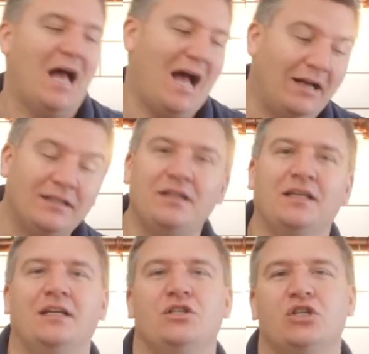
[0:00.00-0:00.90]
and in the
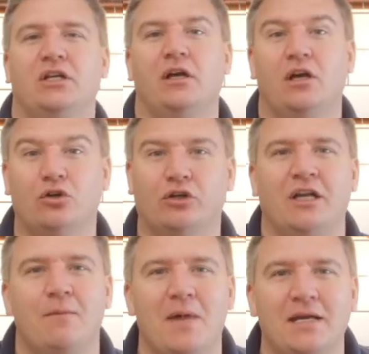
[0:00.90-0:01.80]
kitchen
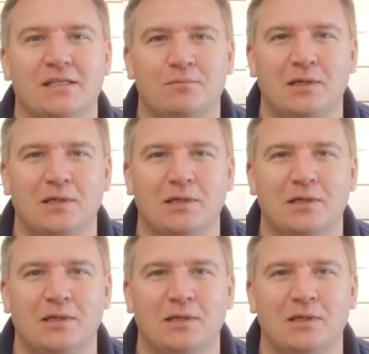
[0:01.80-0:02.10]
cooking amazing